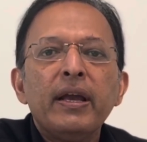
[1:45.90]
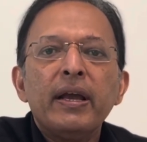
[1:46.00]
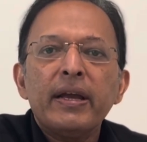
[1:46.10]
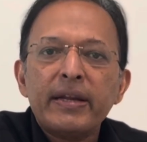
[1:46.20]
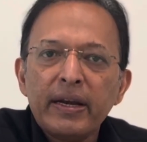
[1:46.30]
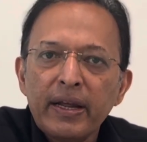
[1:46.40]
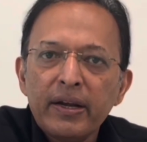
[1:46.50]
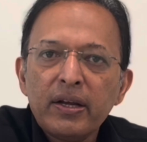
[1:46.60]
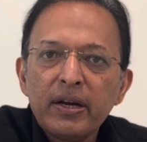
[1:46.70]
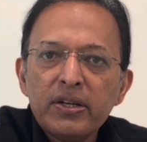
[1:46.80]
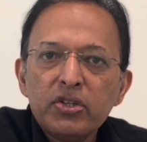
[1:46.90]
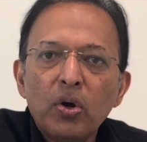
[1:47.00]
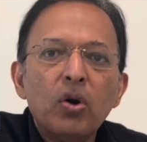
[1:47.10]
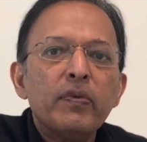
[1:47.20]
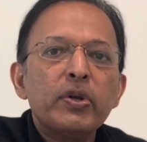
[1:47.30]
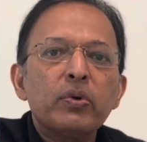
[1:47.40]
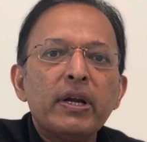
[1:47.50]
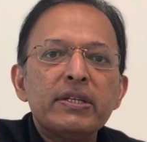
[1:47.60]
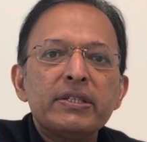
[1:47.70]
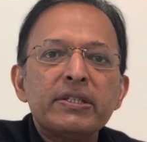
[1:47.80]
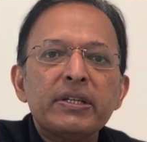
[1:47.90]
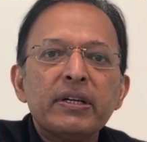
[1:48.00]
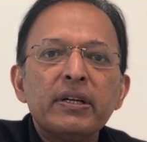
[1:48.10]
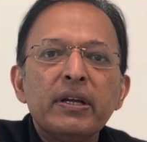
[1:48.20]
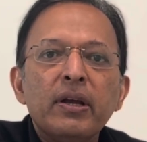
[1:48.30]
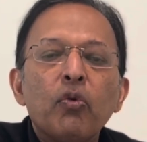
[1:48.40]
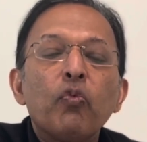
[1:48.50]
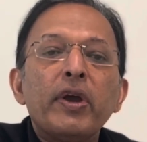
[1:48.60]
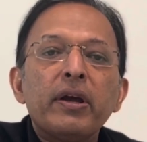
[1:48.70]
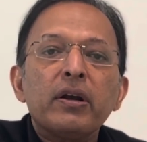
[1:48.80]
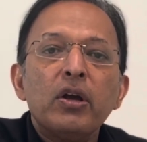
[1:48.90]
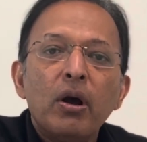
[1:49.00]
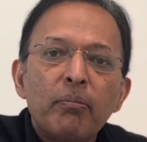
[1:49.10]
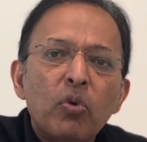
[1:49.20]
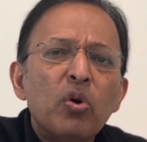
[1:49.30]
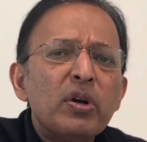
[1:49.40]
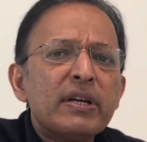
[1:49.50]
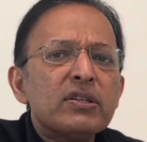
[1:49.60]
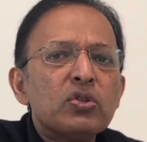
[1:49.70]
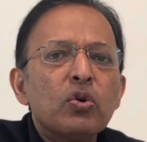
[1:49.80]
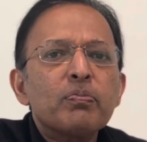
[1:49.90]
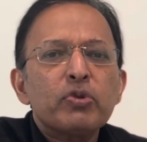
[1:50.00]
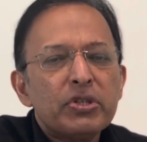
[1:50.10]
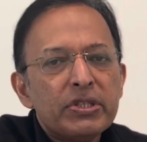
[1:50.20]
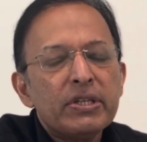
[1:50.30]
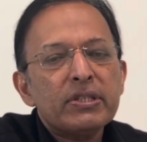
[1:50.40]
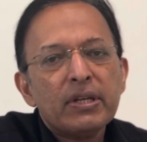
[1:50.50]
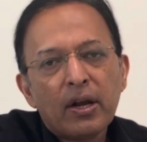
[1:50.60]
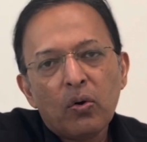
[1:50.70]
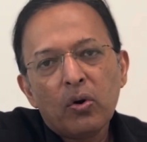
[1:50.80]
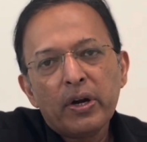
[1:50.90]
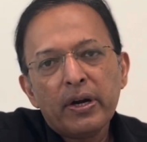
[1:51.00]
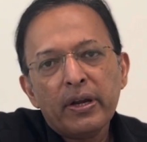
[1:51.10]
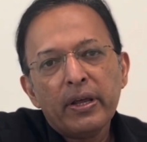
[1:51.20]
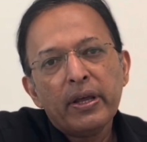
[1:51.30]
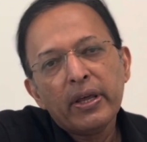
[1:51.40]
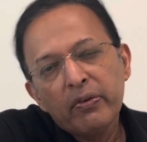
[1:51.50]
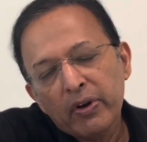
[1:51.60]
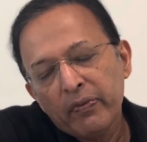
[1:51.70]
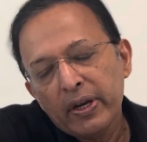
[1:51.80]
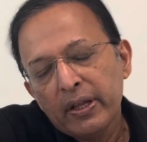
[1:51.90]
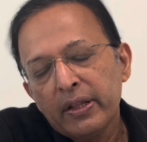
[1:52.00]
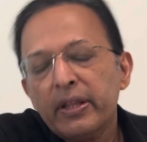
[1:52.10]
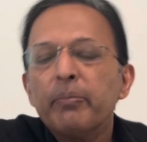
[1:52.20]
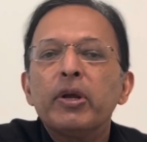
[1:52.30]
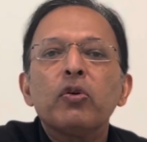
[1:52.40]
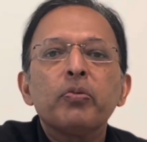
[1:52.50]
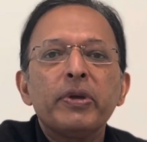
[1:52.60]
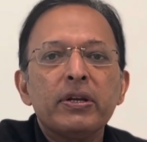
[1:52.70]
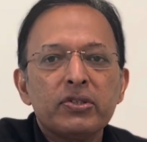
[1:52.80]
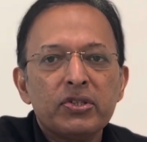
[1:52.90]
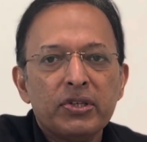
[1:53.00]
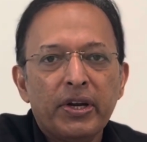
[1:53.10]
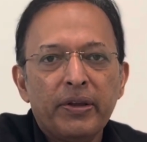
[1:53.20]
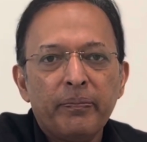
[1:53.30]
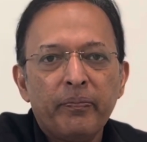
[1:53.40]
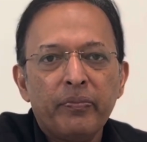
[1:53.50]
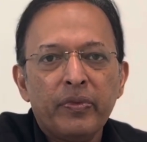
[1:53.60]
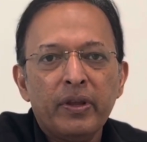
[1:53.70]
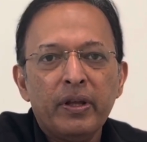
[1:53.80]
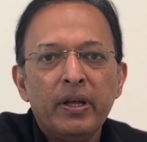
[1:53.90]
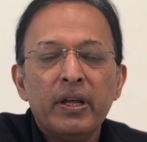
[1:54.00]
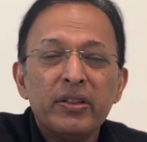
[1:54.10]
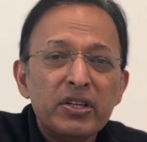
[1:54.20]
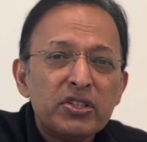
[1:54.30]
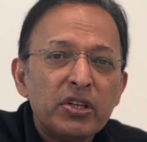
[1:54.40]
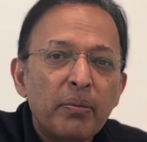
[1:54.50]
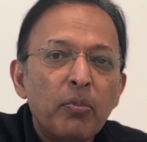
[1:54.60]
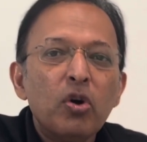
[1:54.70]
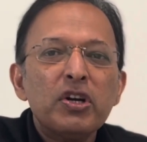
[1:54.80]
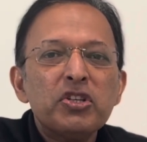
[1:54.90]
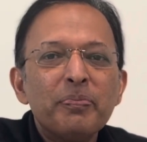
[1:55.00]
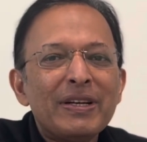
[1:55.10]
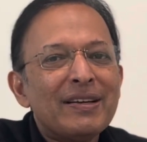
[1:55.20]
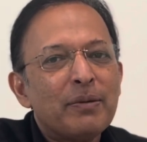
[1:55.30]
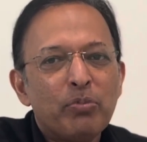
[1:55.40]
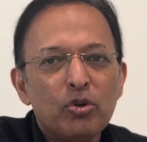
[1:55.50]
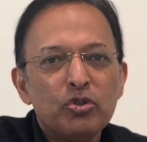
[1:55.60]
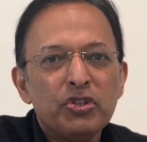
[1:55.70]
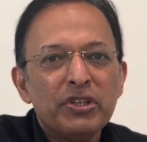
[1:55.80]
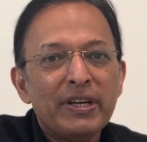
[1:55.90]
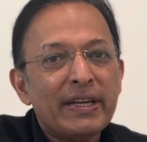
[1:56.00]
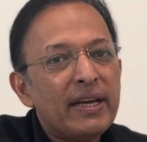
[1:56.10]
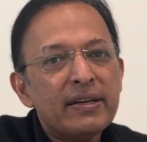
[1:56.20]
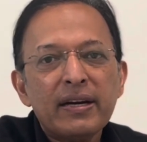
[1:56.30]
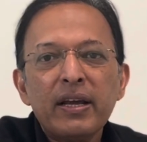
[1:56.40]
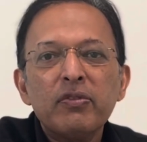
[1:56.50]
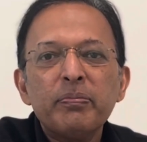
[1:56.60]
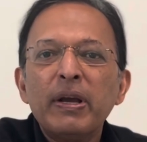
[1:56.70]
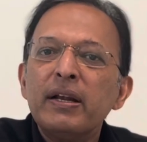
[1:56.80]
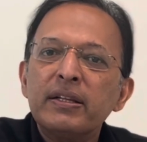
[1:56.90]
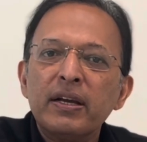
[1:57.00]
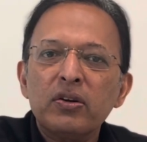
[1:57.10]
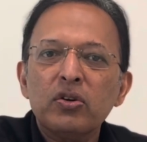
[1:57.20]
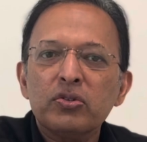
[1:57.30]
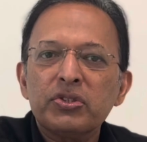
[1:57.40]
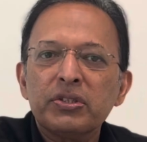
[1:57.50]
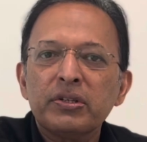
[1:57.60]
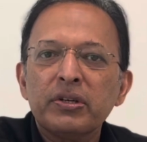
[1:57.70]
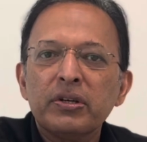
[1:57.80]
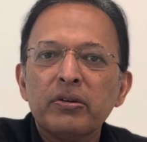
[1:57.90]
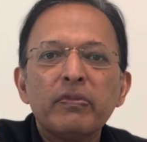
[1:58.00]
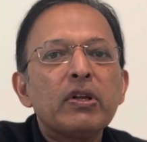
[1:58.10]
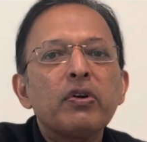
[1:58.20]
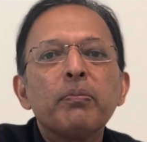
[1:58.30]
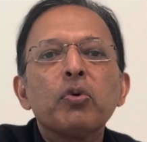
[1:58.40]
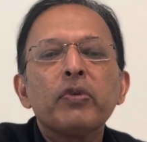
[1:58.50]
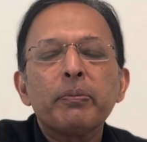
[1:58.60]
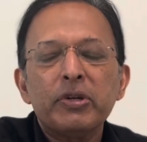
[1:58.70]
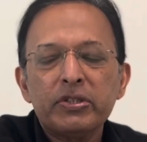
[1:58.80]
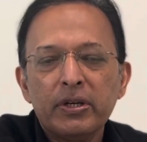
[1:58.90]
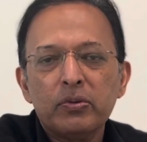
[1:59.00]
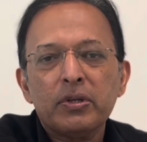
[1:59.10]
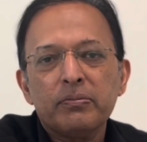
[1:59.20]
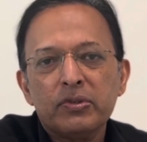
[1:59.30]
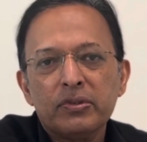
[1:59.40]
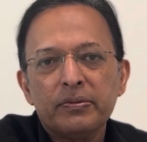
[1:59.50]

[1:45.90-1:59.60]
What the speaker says: it can encourage overutilization, where more tests or procedures are ordered even when they may not be necessary. This more is better approach can drive up healthcare costs without improving patient outcomes.